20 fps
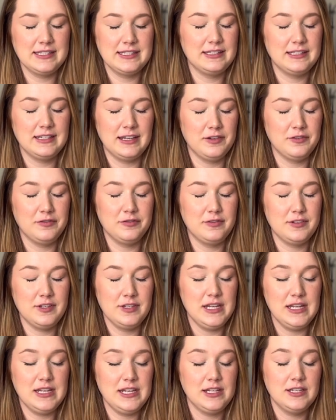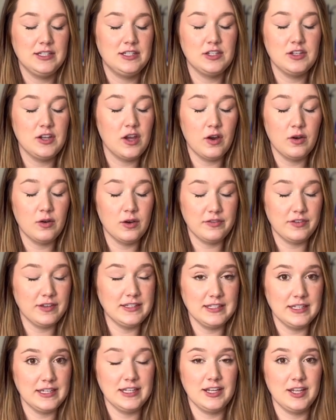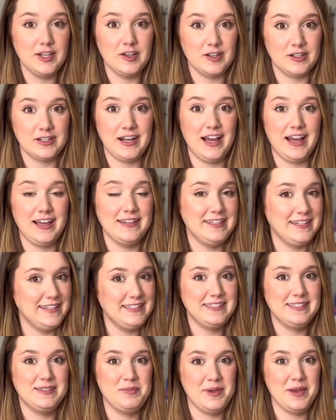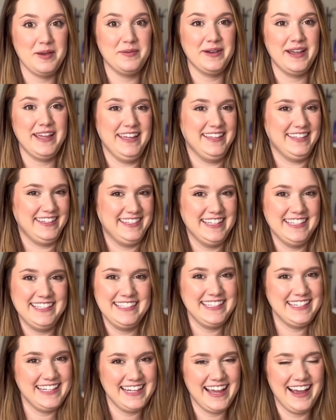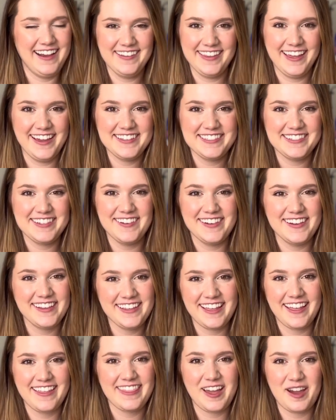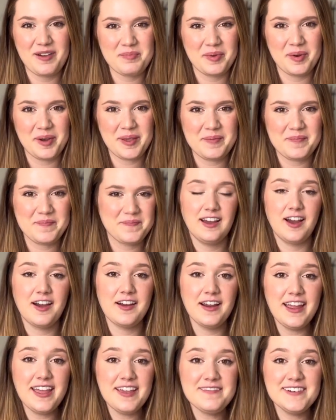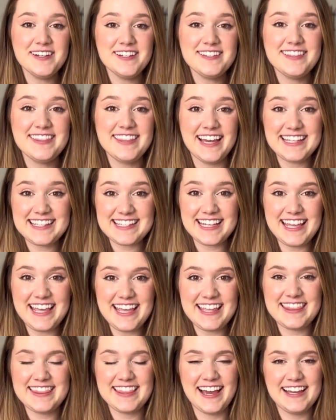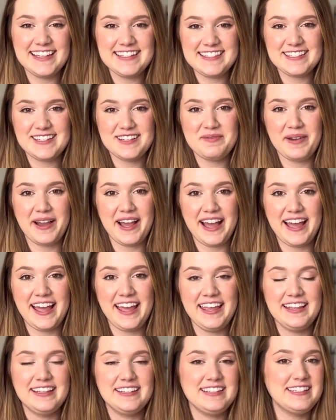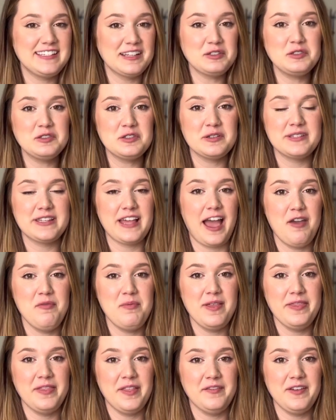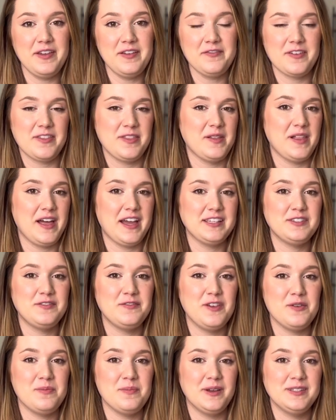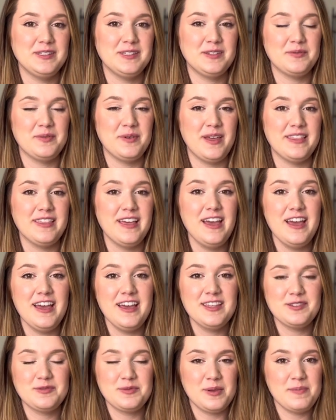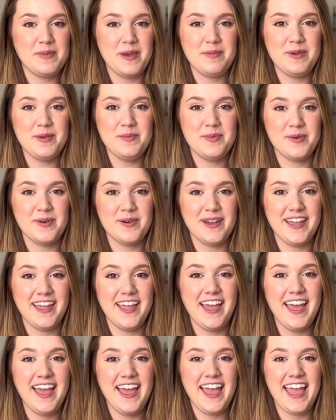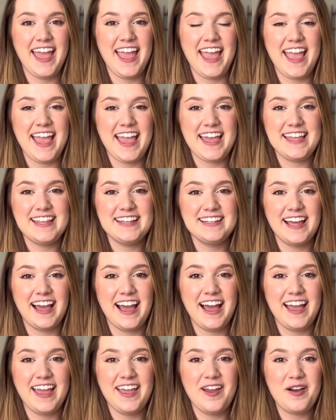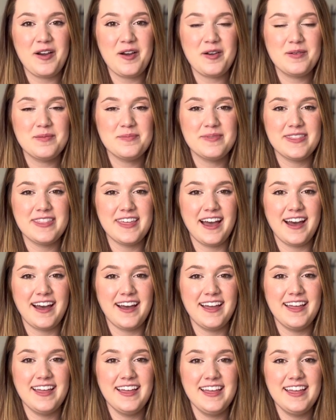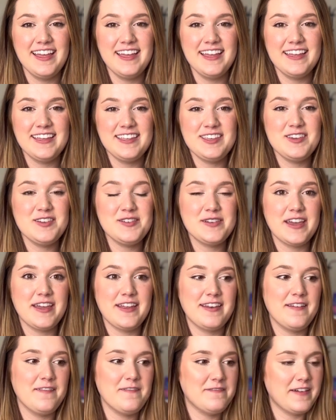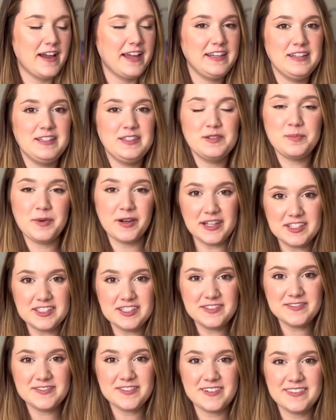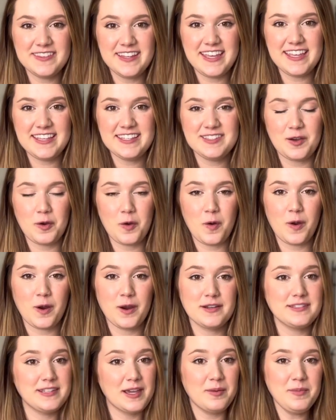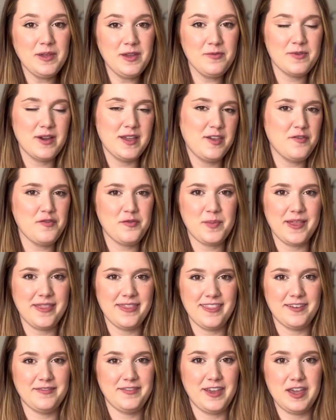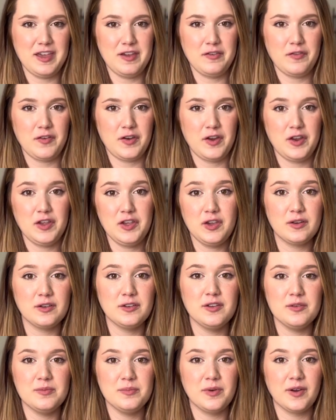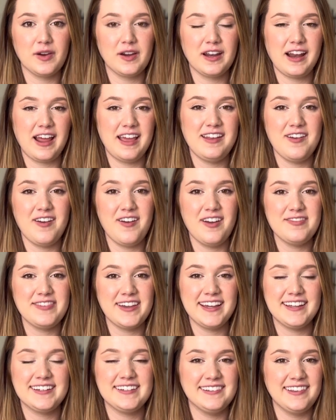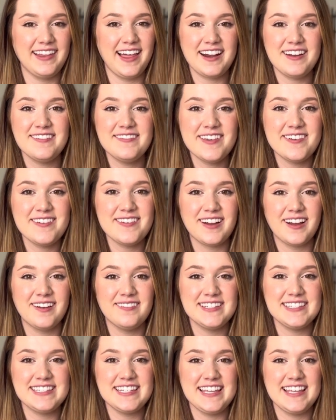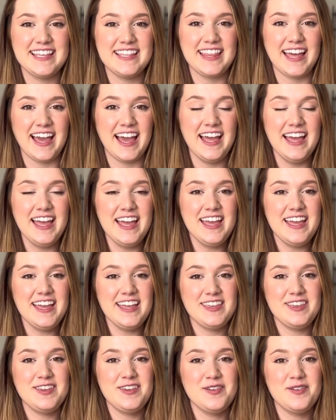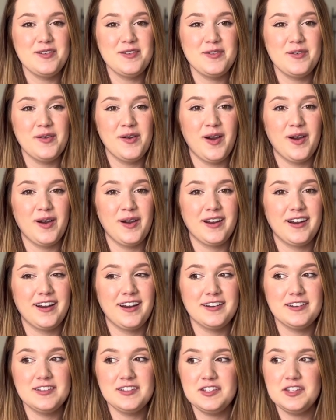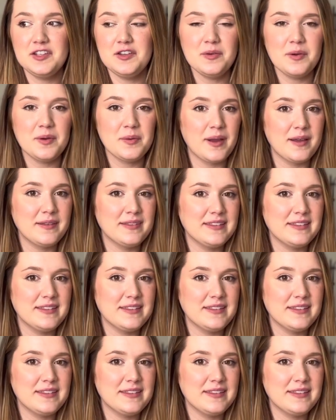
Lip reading: of needing to know if he's eating or not, needs to be awake to see how that's going at that point. All right, well, that's it. That's my essentials I've been loving for the last few months with Sweet Baby Boy, and I hope that you can find inspiration from this, or tell me what you've been loving for your newborn. I know I've had a lot of you commenting that you are due around